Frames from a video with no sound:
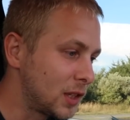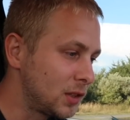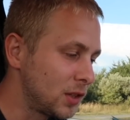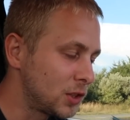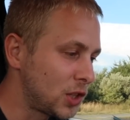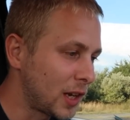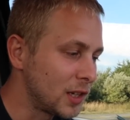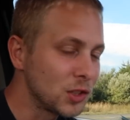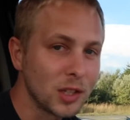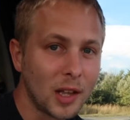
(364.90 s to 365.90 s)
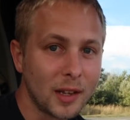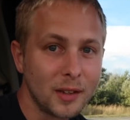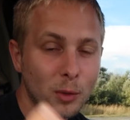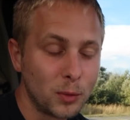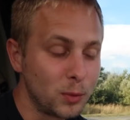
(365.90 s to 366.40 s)
get to this check engine light.
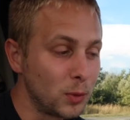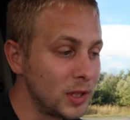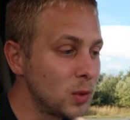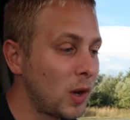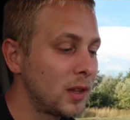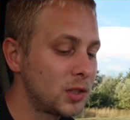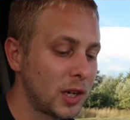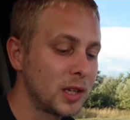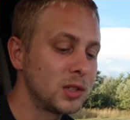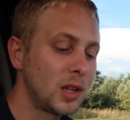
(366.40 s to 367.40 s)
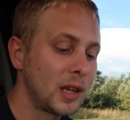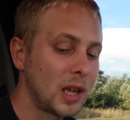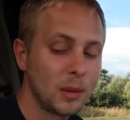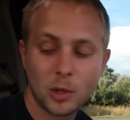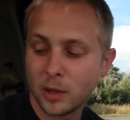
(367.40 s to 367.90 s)
The reason why the check engine light
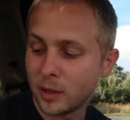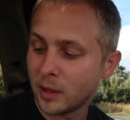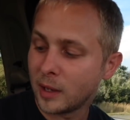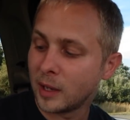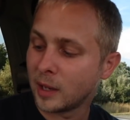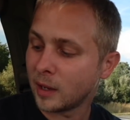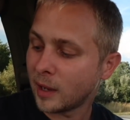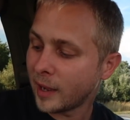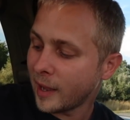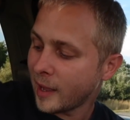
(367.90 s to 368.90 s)
came on, and I